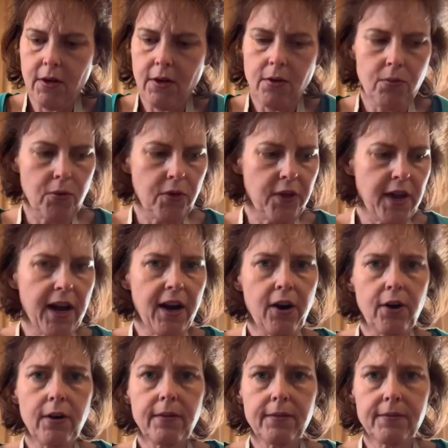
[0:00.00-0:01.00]
we're
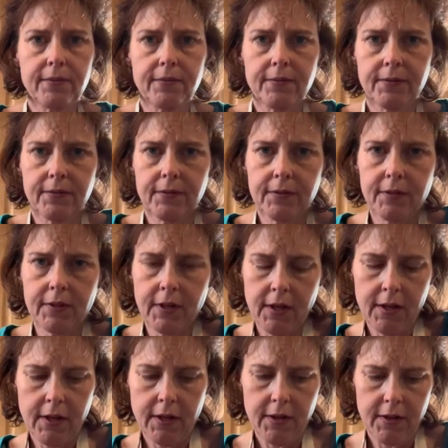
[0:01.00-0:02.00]
there.
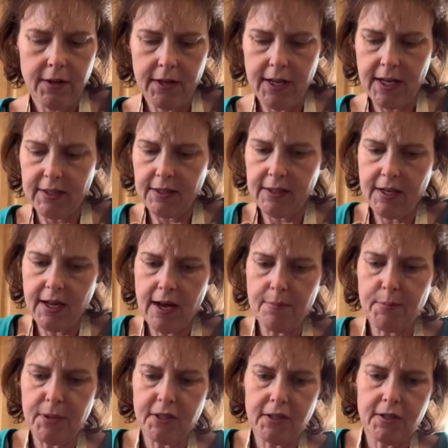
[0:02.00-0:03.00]
The next
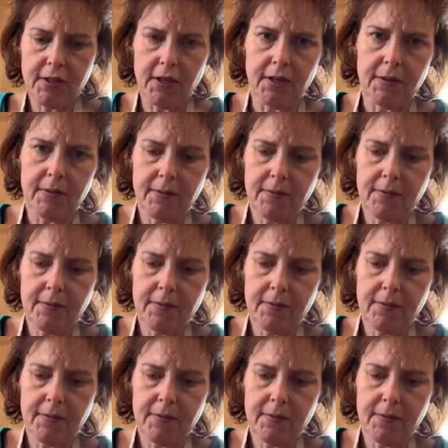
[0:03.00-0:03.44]
step is to